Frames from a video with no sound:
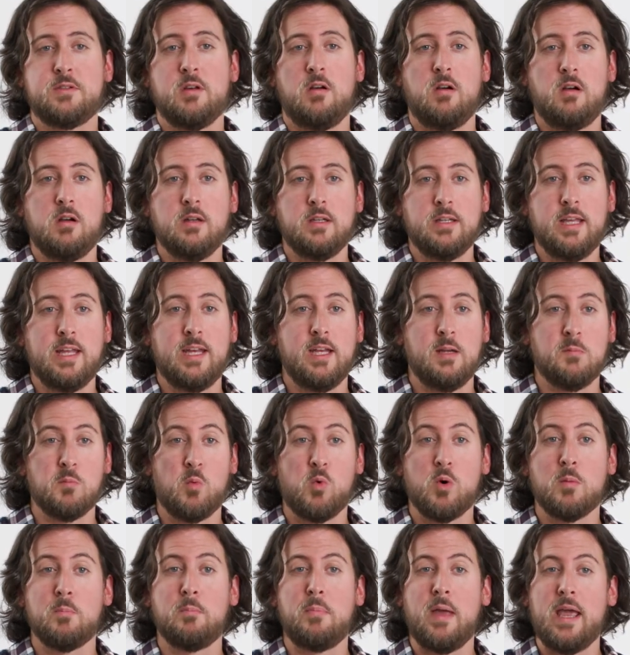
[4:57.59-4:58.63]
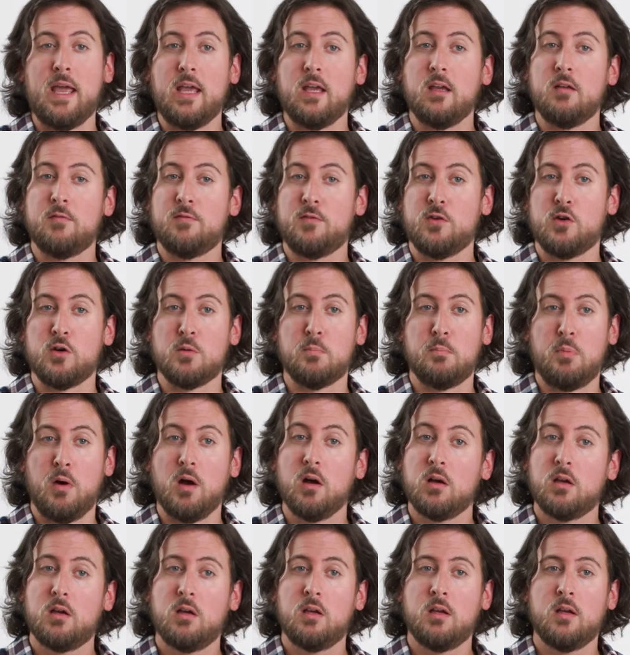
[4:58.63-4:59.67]
on getting more bang for your
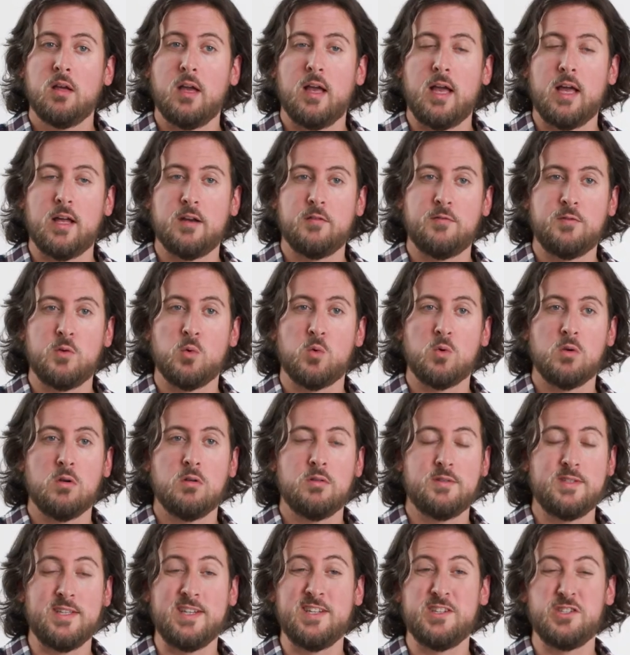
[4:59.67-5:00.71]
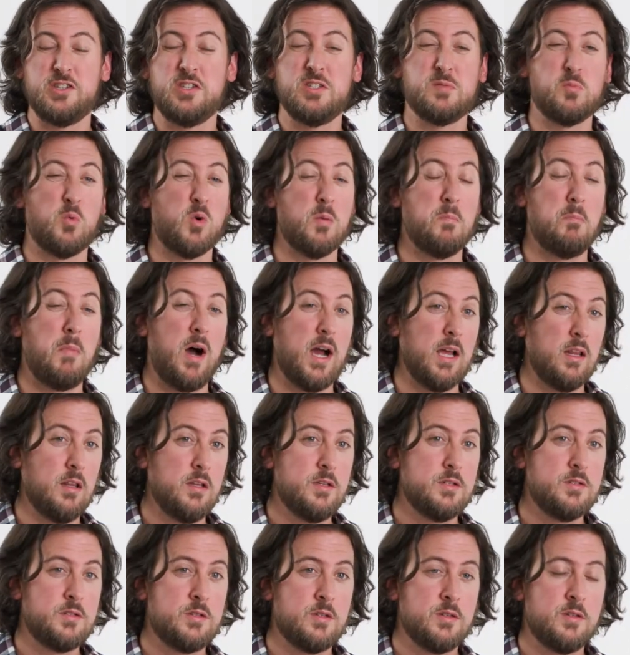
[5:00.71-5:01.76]
buck out of your TDGs, more
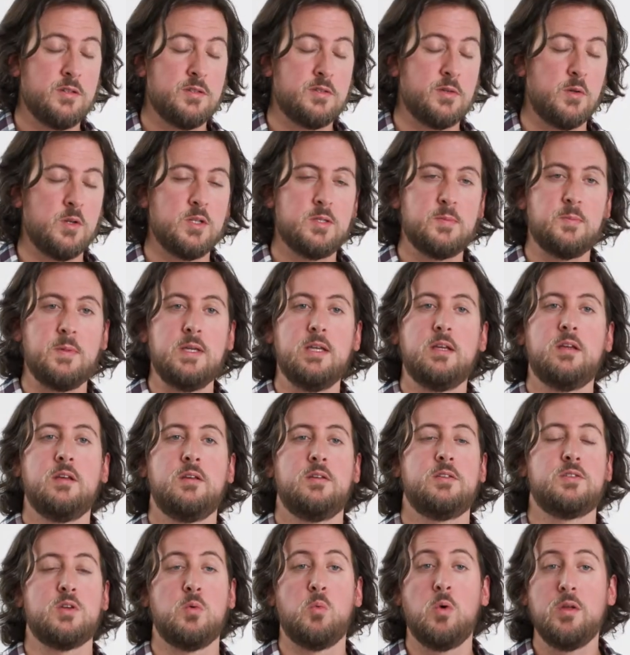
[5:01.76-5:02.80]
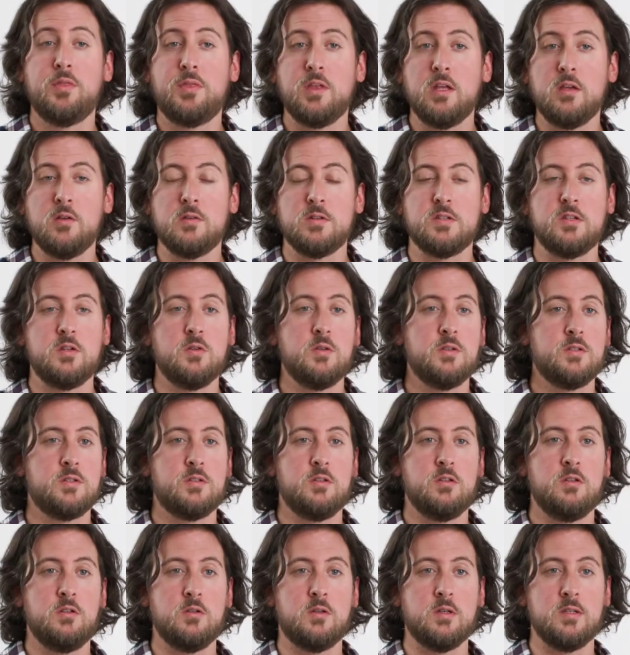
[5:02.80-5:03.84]
mileage, so to speak. So one thing you can do
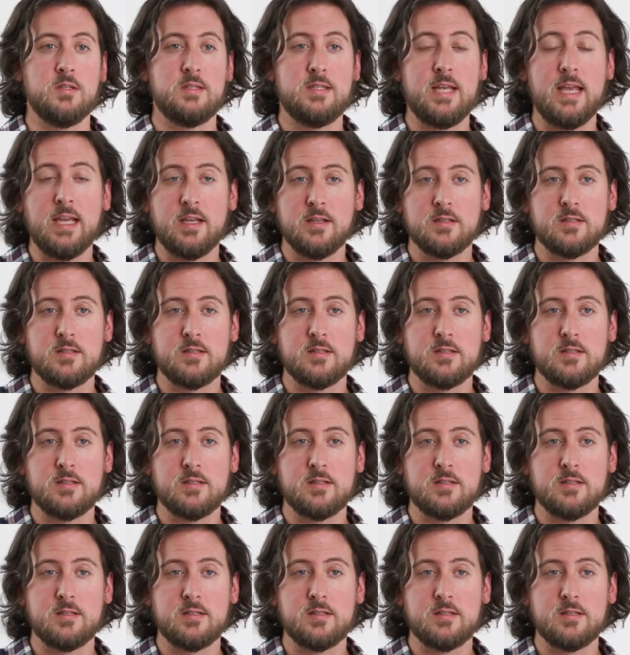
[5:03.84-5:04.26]
is you can take a